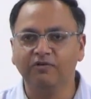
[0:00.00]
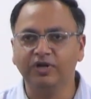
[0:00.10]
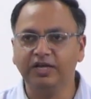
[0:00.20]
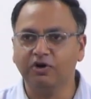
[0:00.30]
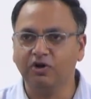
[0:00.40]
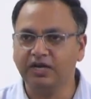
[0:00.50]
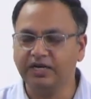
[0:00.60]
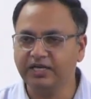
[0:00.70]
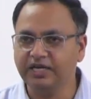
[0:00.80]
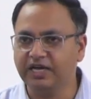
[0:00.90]
We
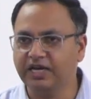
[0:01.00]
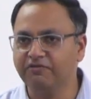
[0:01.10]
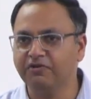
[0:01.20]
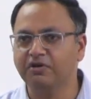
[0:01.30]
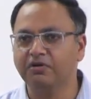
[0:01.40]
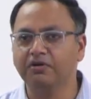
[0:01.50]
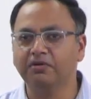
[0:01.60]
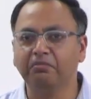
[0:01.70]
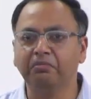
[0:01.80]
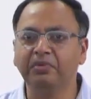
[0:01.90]
already have
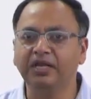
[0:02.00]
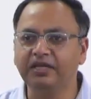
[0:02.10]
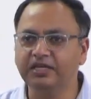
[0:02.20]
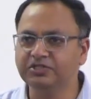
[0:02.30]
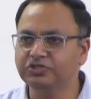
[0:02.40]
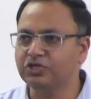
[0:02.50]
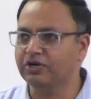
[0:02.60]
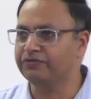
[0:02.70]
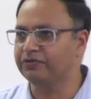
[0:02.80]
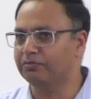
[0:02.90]
millions
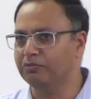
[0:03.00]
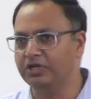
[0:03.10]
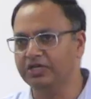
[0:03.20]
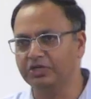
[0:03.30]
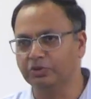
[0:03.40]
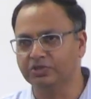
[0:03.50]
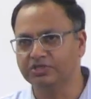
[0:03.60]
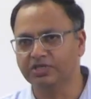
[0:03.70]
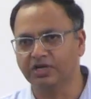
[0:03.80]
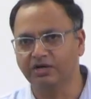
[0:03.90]
of
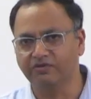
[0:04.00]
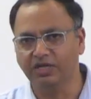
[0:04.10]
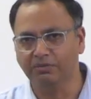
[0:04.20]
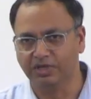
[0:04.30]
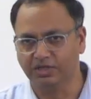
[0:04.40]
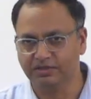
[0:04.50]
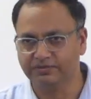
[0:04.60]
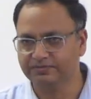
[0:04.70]
molecules available